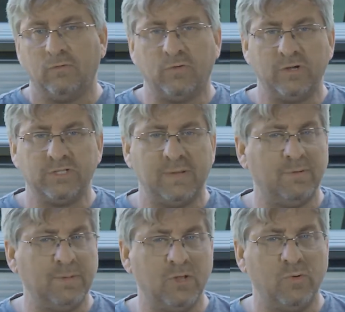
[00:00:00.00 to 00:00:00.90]
First, I'm
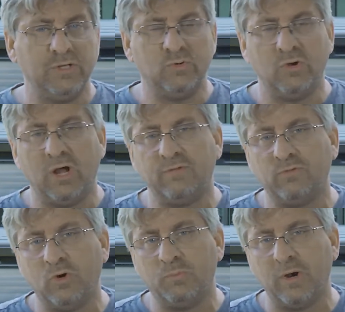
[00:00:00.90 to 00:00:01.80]
going to be going to an
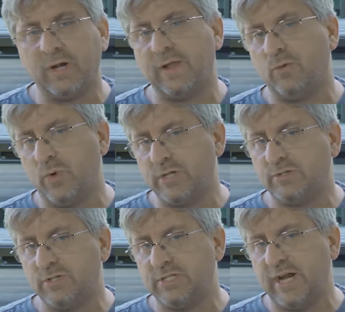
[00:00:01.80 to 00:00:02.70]
off-road park on the
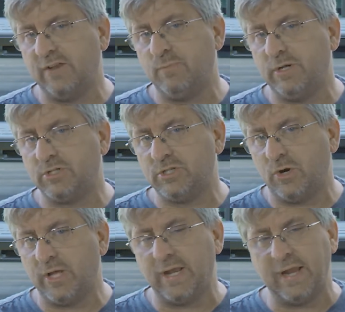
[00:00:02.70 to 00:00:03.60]
western side of
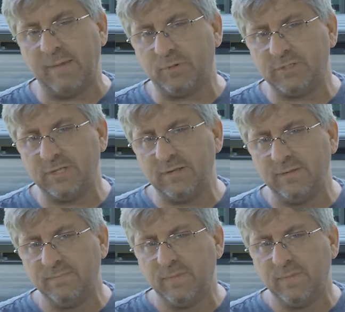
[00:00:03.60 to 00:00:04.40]
Minnesota in Appleton.